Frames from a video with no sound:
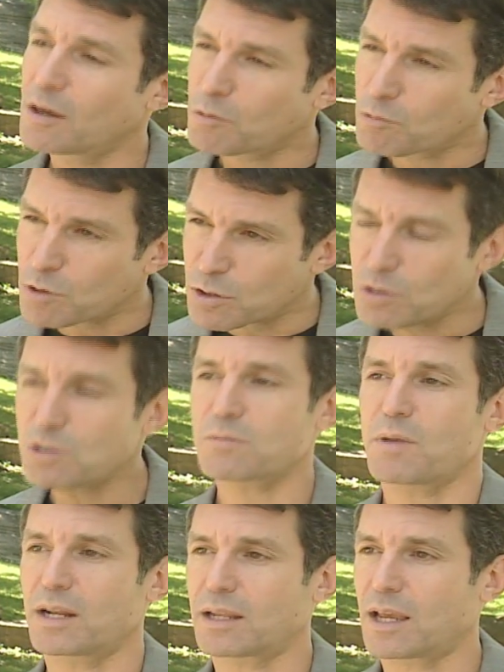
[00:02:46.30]
reduced
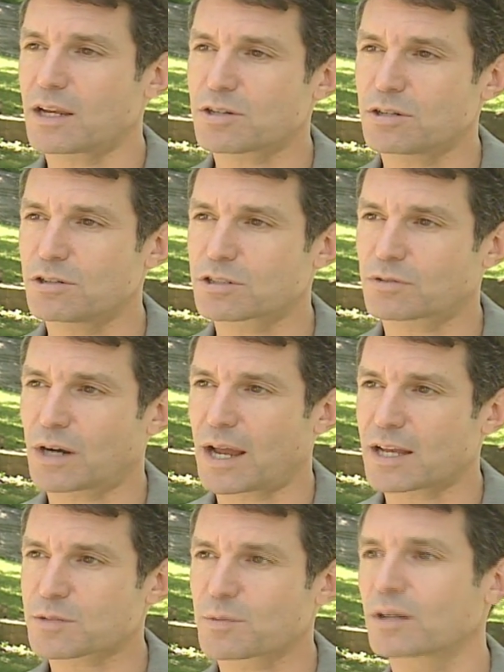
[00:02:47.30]
medication use for
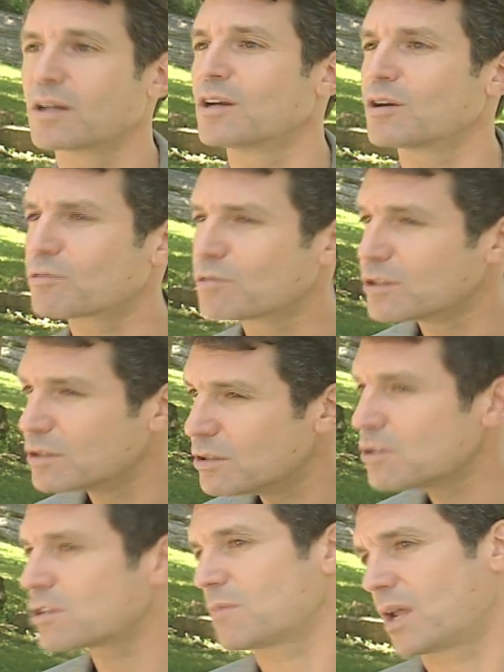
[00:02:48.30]
asthma,
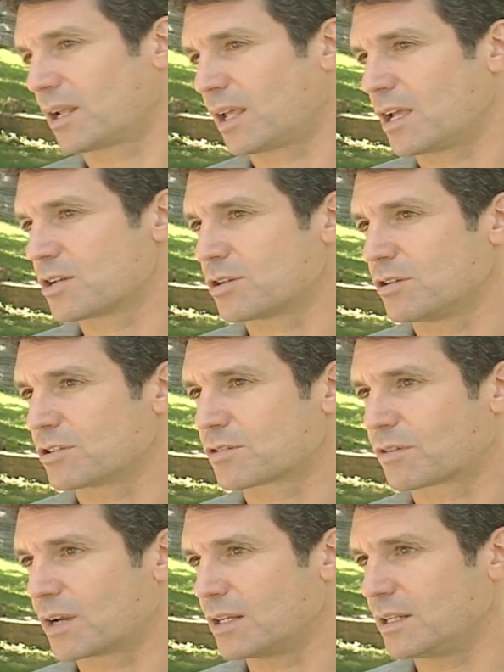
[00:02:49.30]
reduced medication use
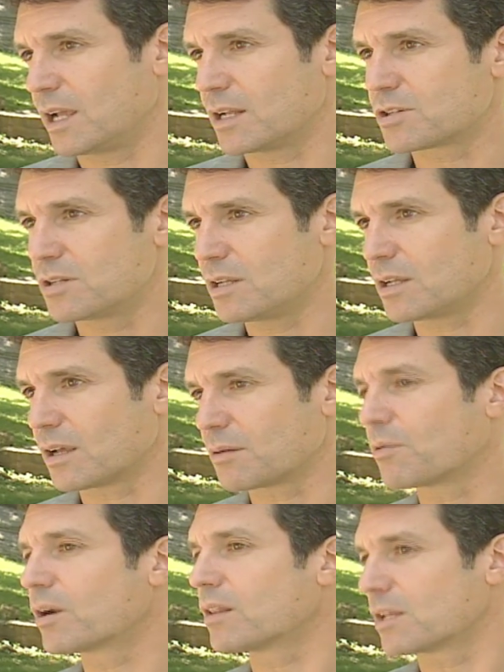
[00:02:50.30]
for ADHD. I mean,
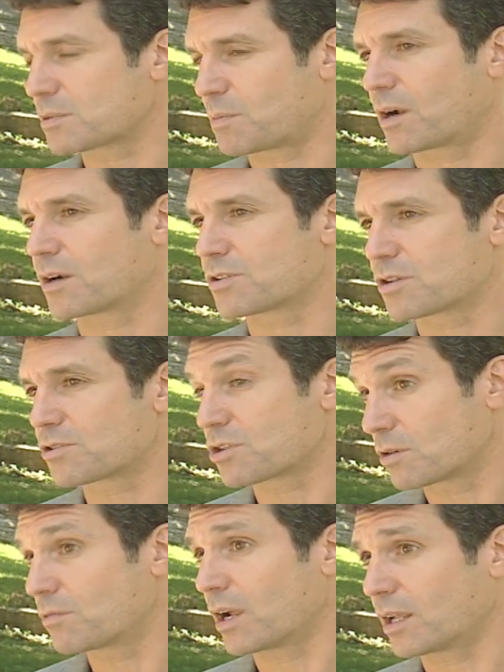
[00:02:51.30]
one of the things parents
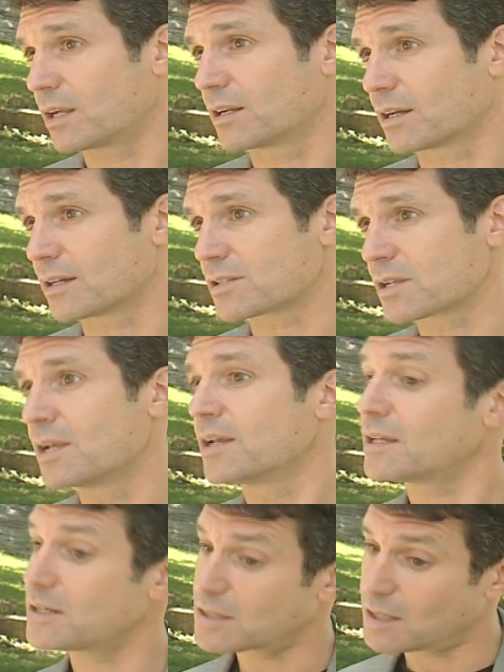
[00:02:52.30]
should recognize
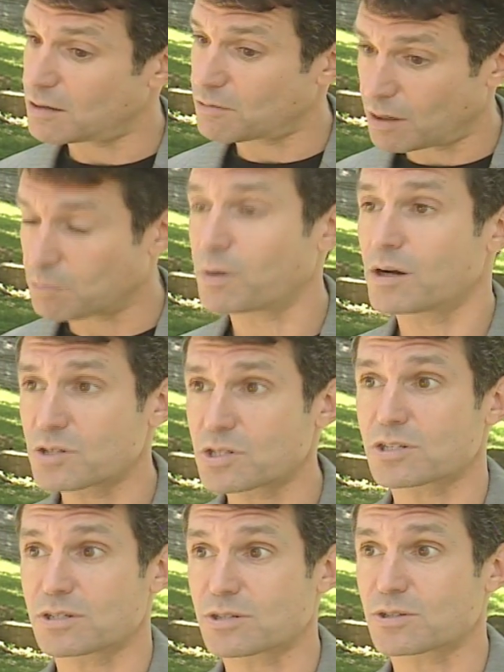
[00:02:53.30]
is that
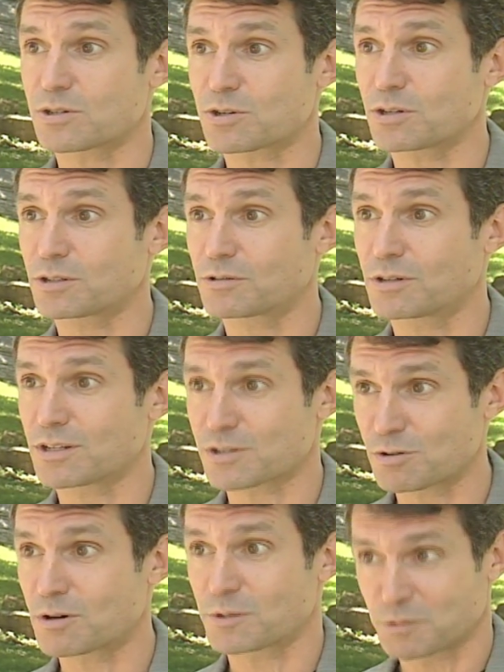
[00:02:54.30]
rambunctiousness in children is
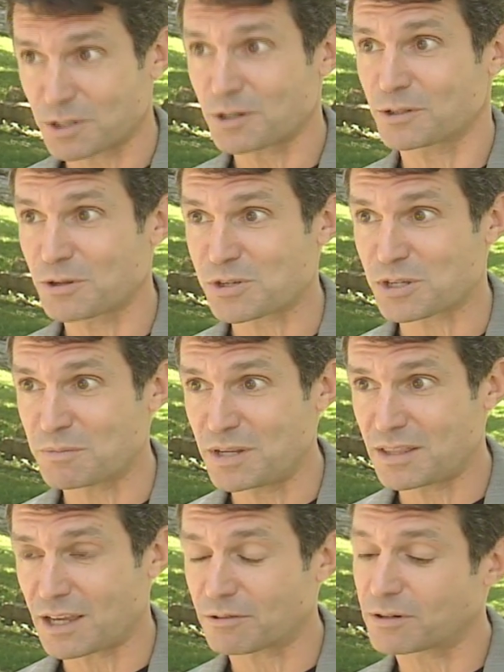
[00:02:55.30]
normal. We all used to be
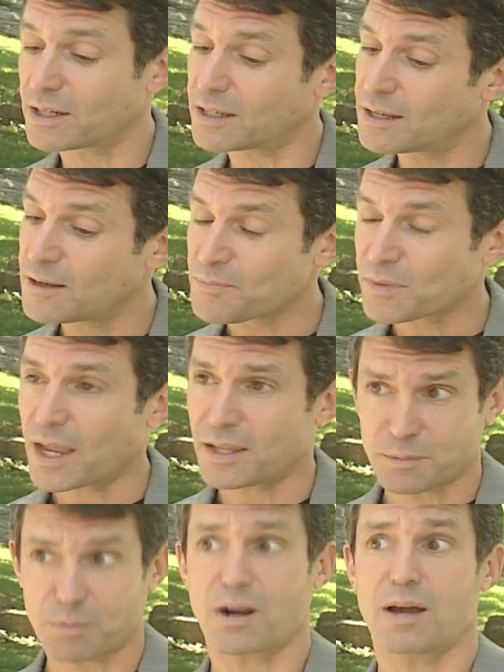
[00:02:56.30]
that way. And
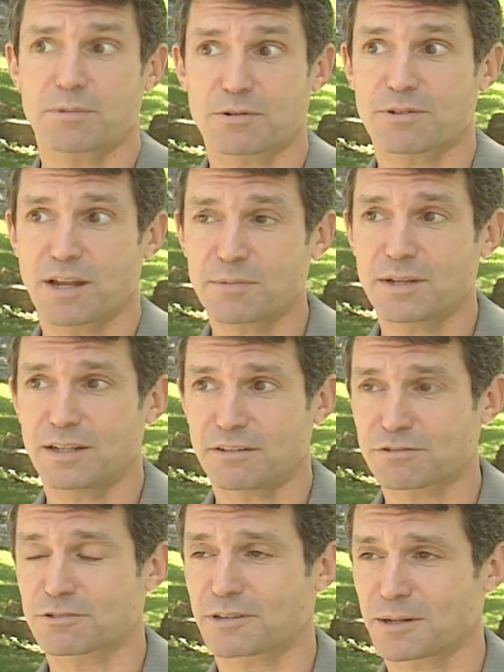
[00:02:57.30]
the proper remedy
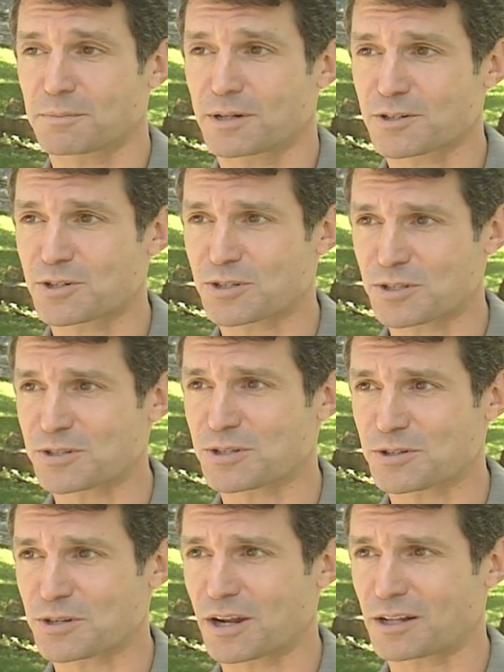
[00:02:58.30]
for rambunctiousness in
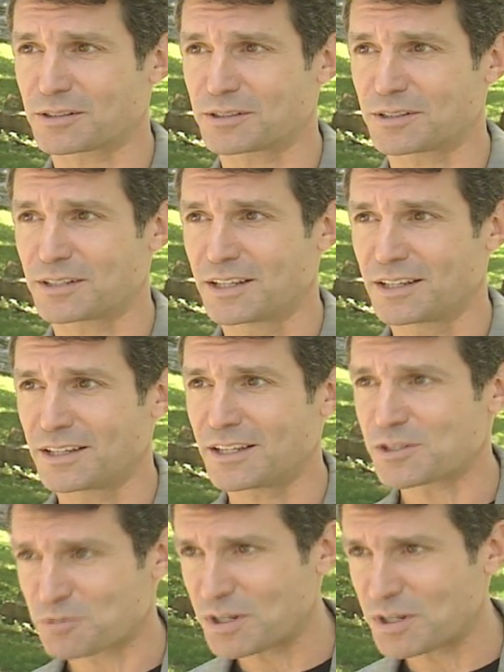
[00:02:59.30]
childhood is